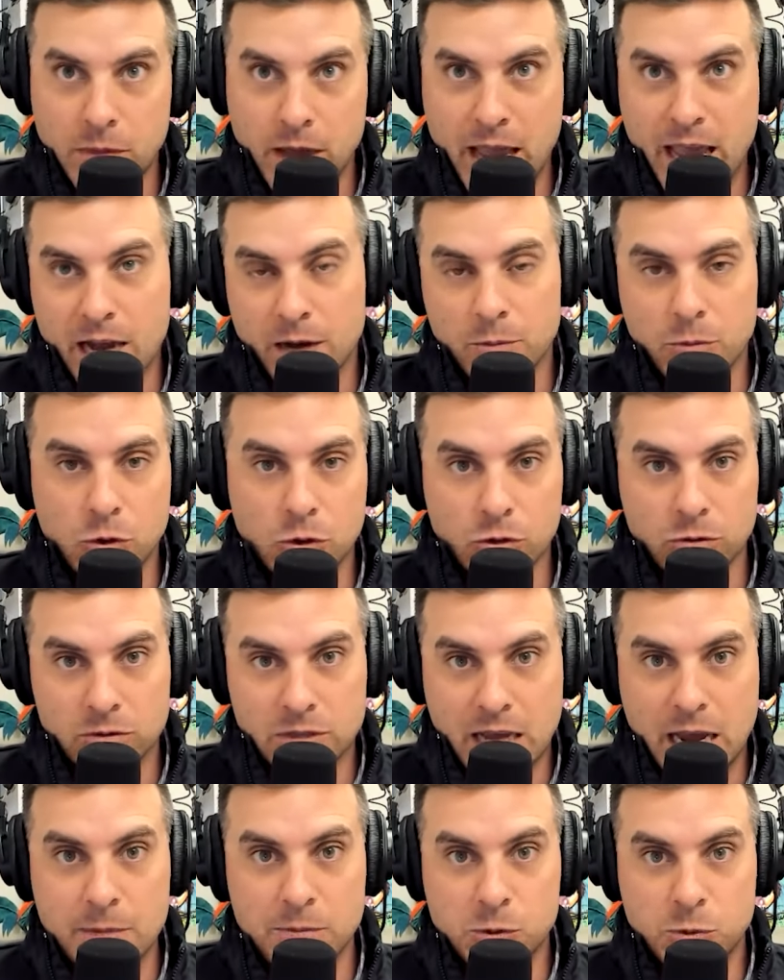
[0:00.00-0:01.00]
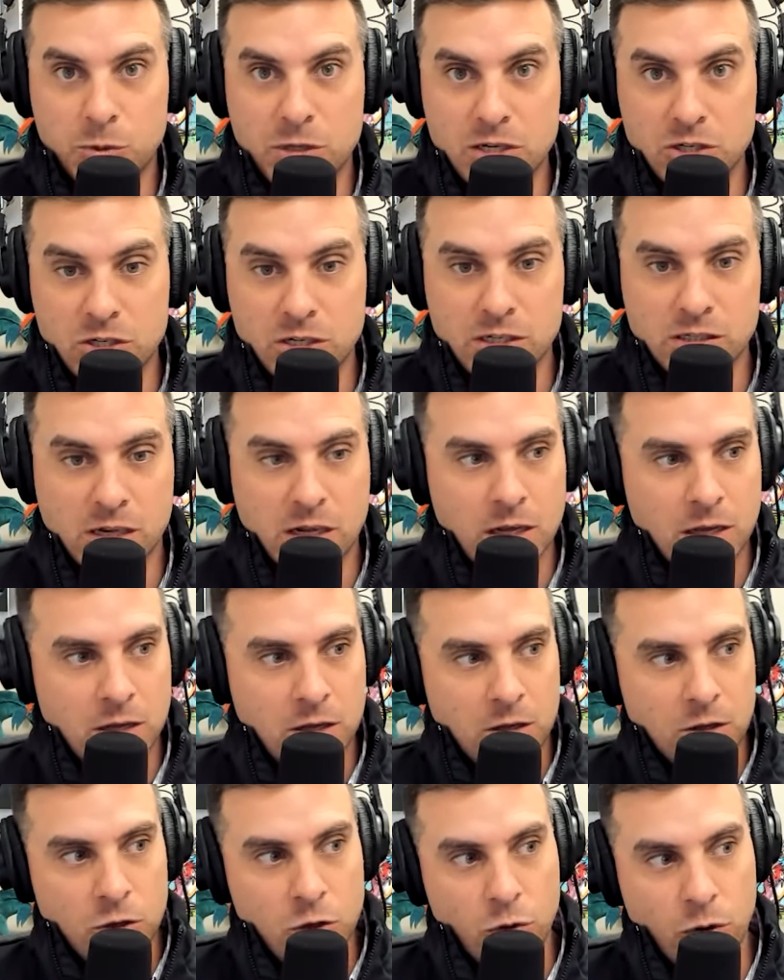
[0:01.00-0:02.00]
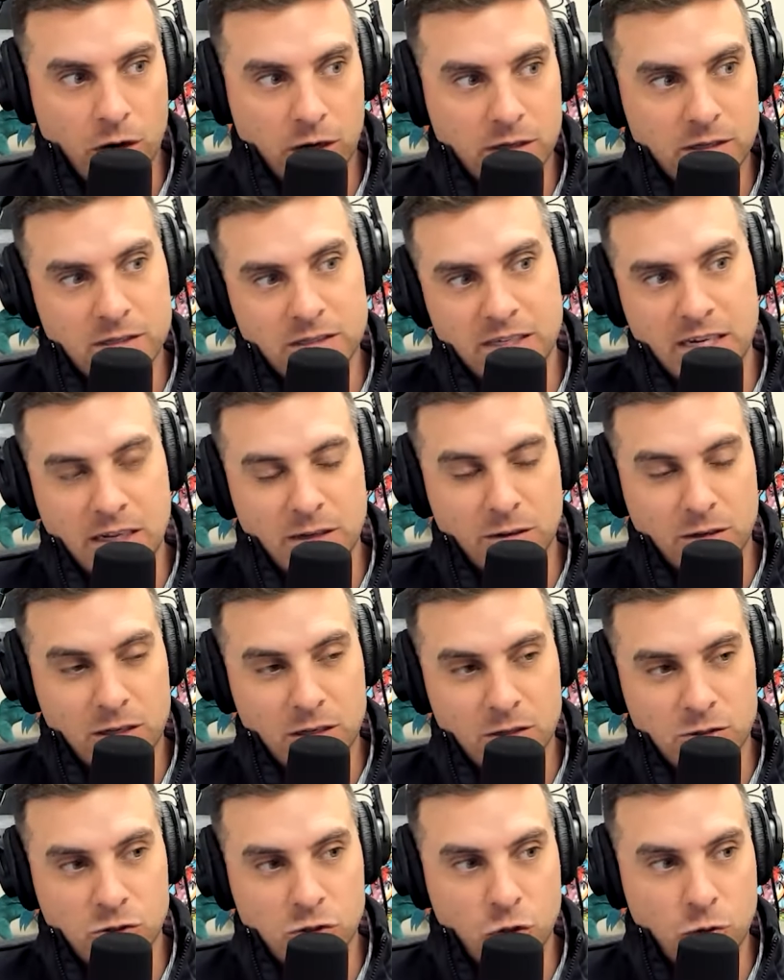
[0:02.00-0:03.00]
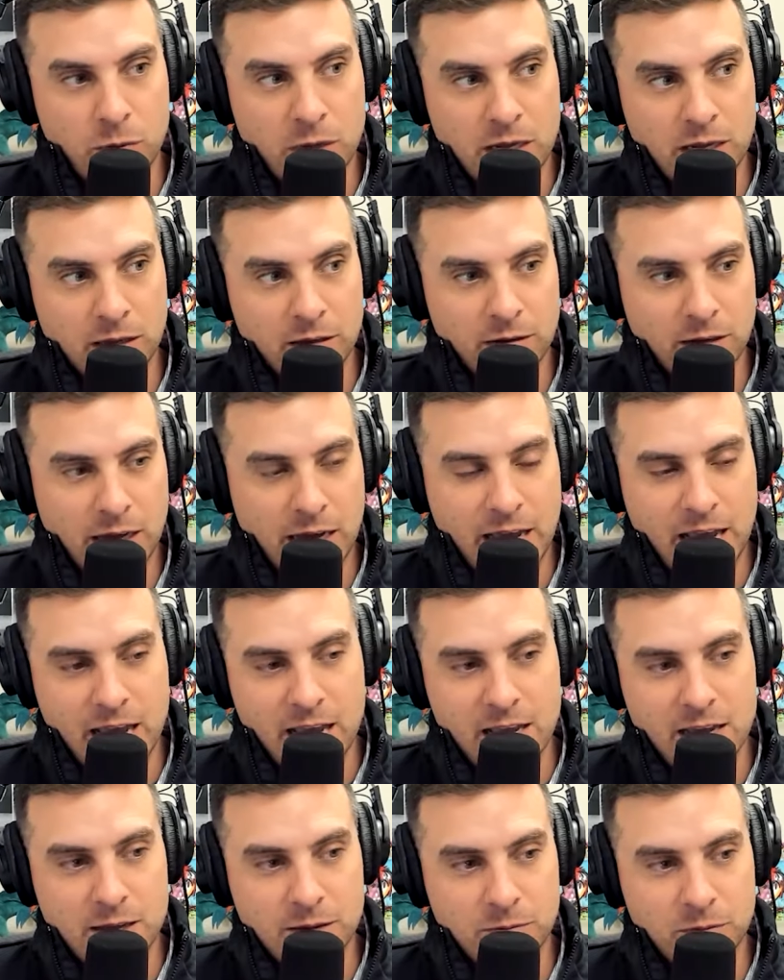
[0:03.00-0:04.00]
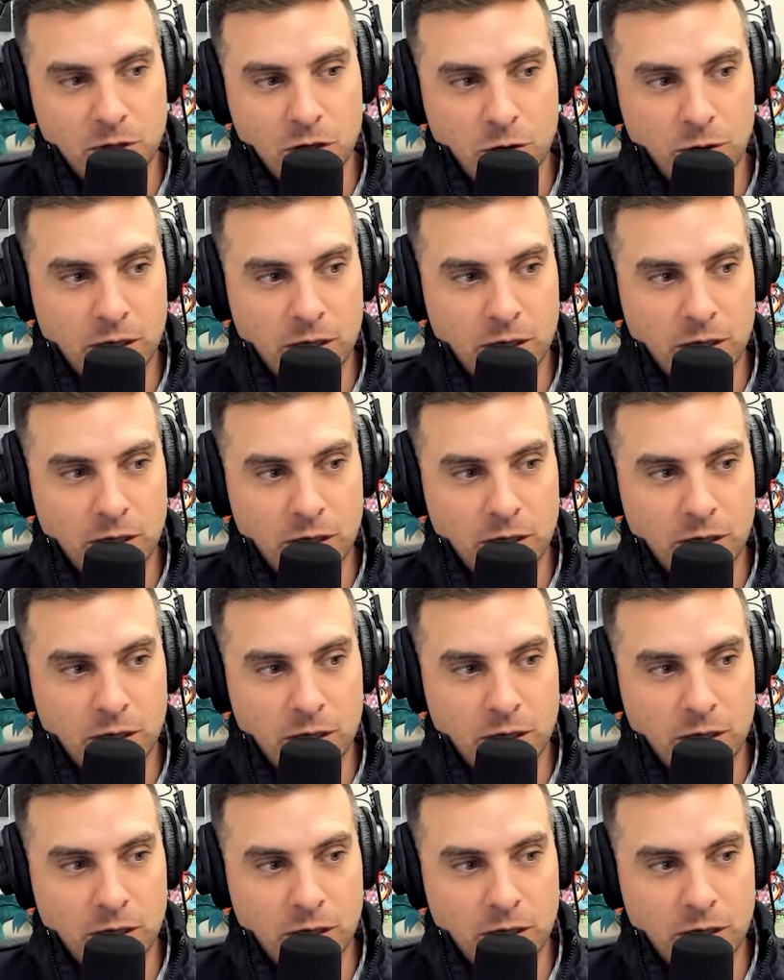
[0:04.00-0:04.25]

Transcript: animal type species who are consuming a